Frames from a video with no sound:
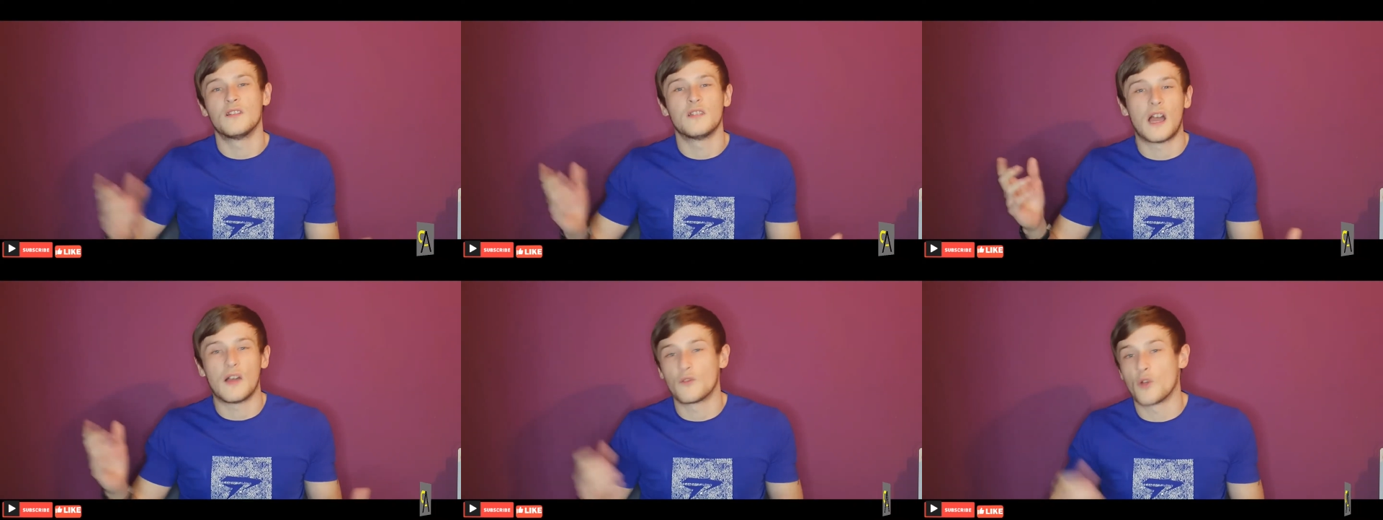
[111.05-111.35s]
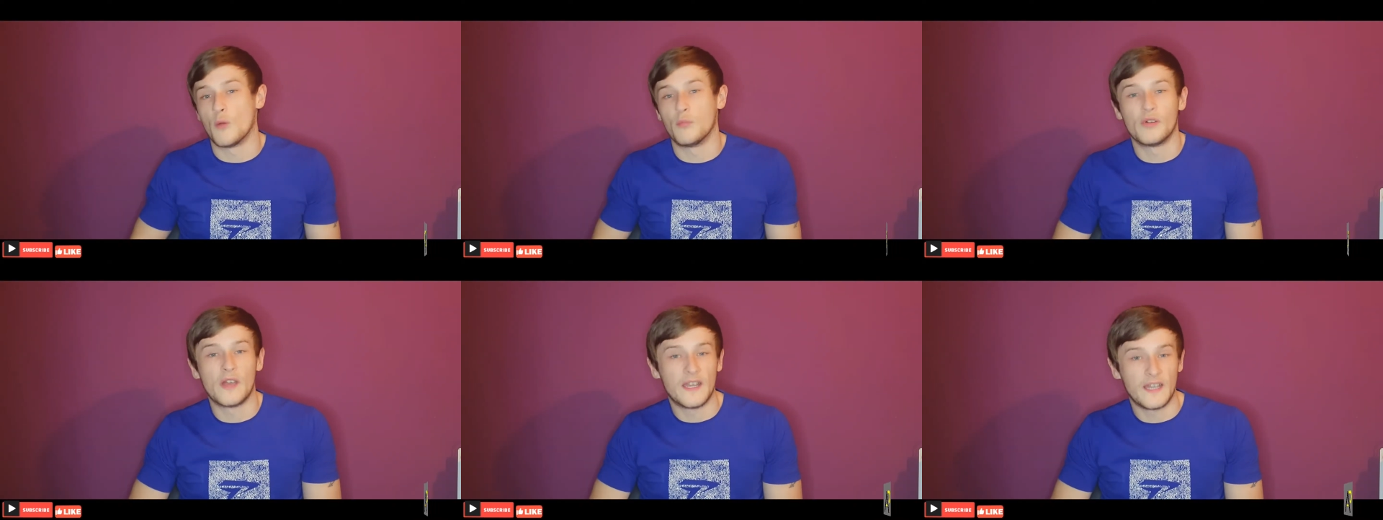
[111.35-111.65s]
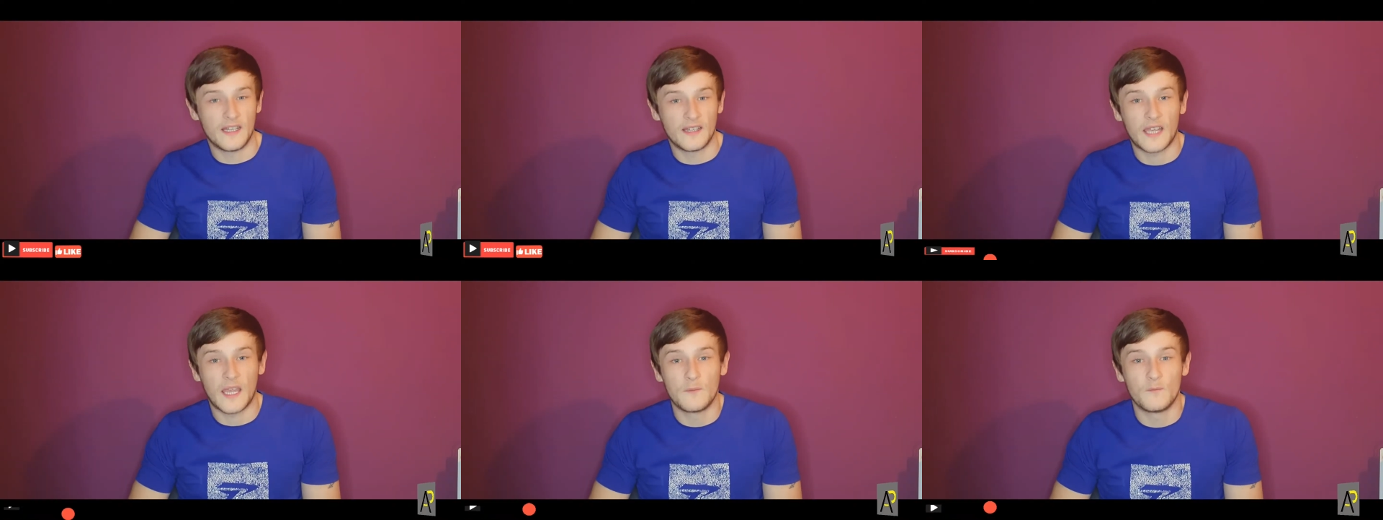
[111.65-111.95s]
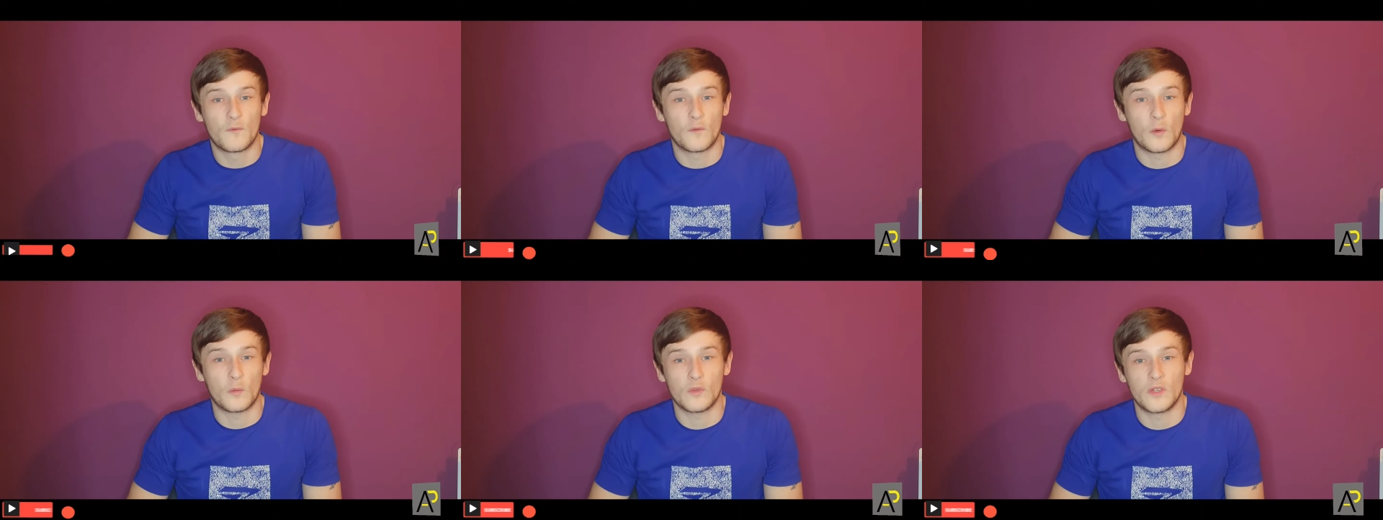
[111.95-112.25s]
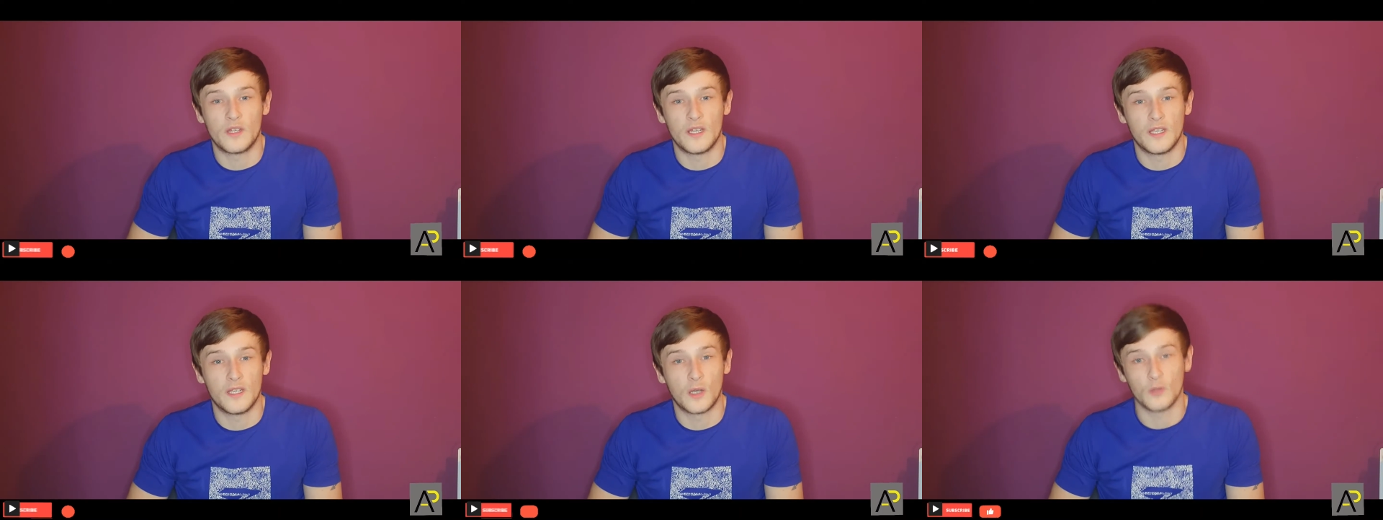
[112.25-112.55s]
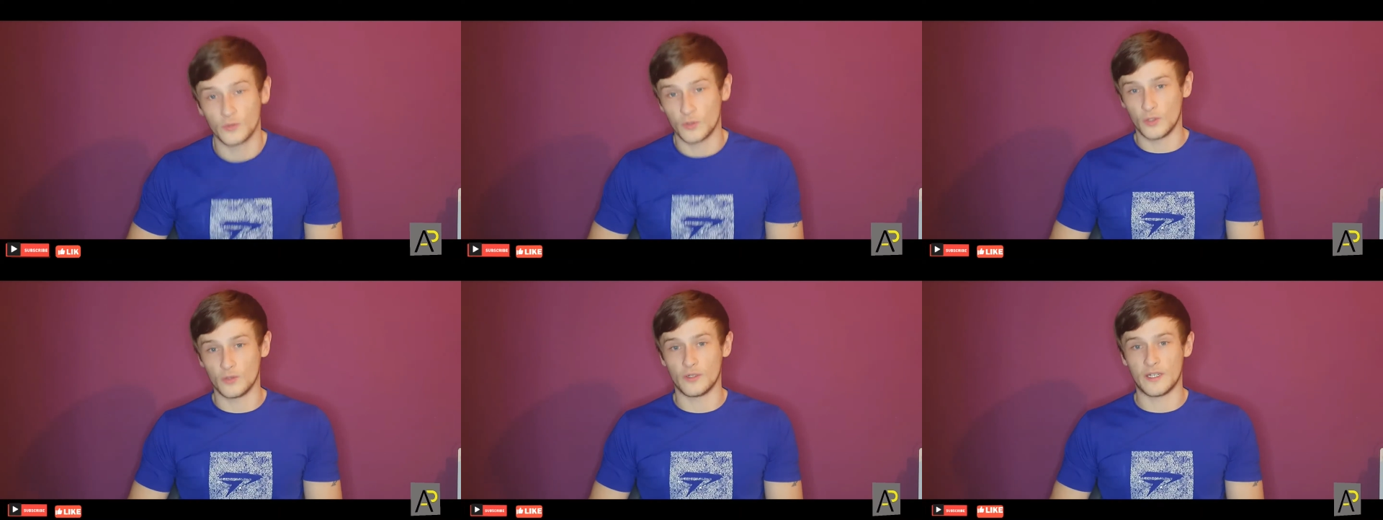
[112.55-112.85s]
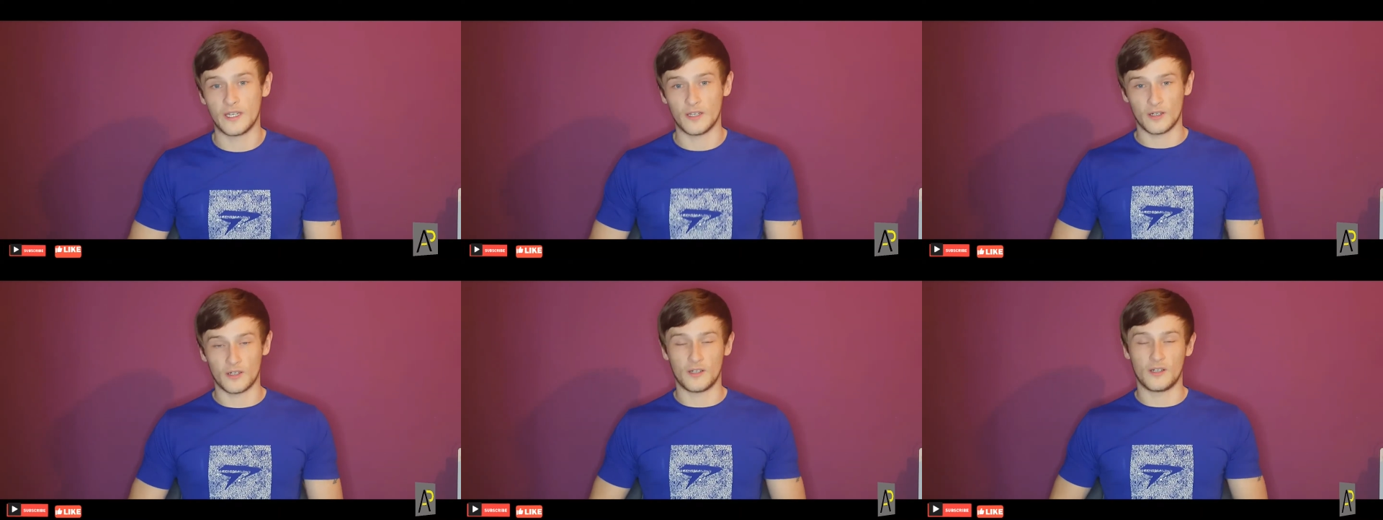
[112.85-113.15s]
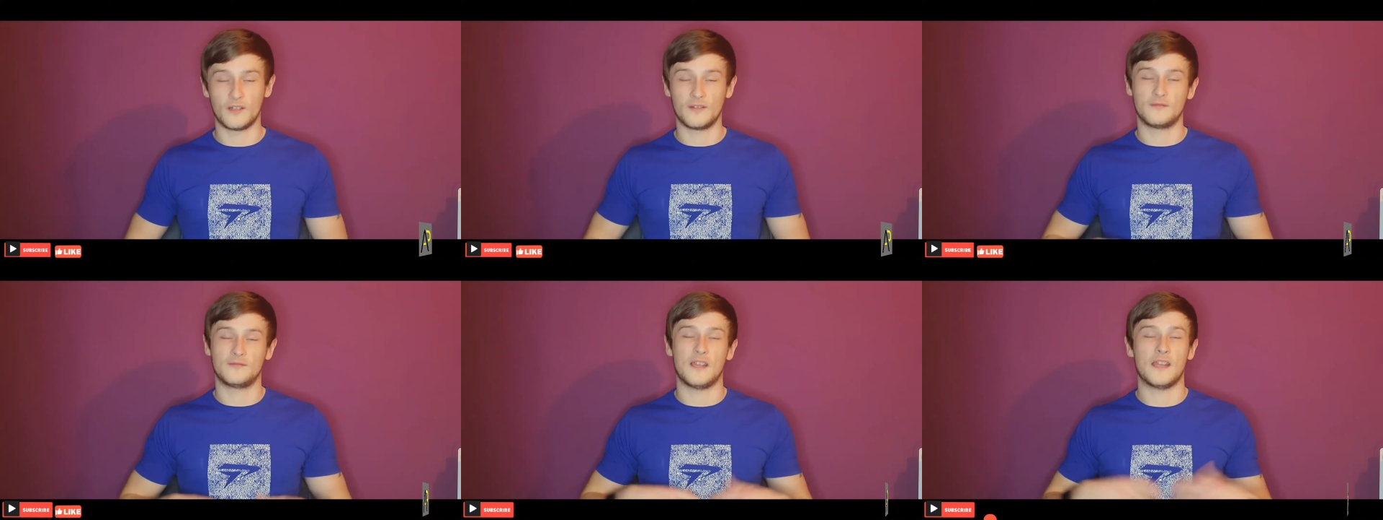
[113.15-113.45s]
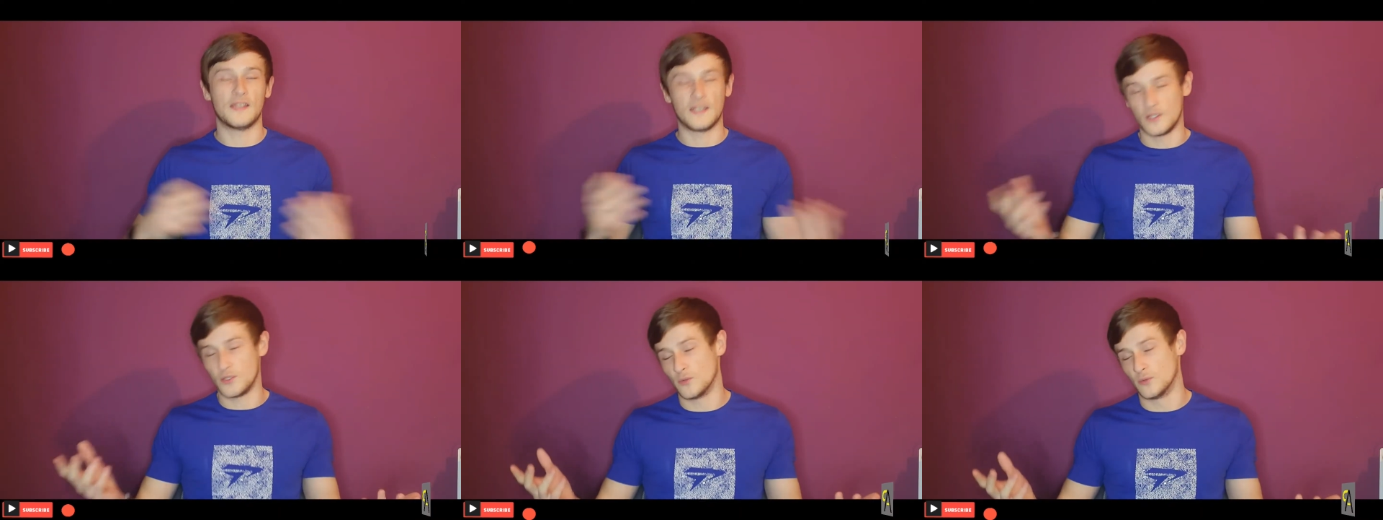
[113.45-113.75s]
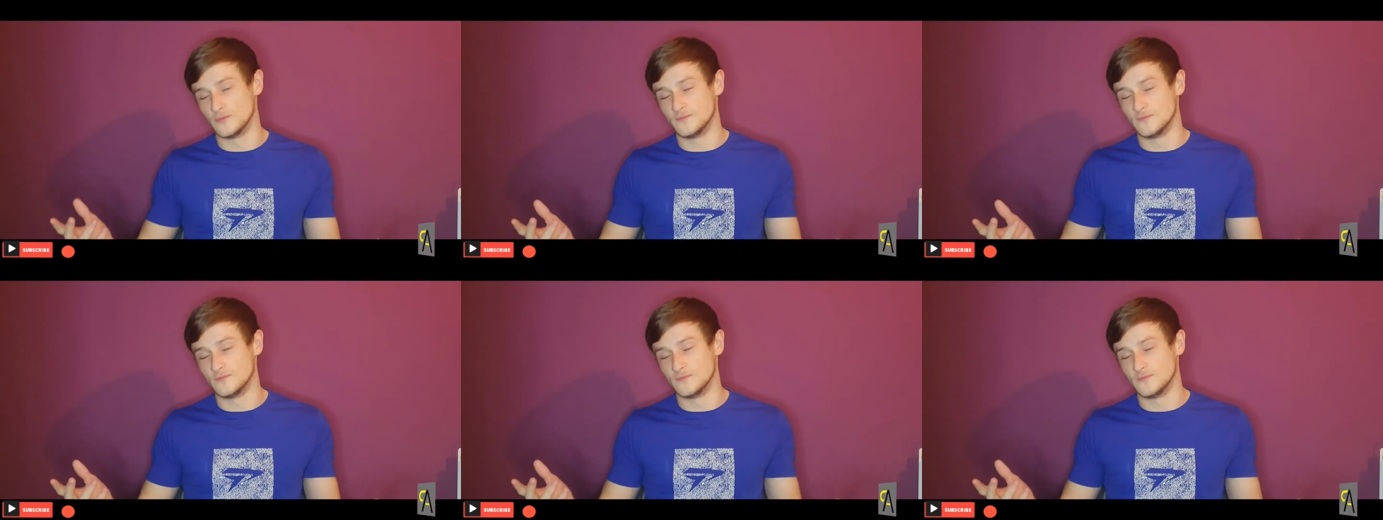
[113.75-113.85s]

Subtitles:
I've got plenty of time throughout the day, I'll do it later, and then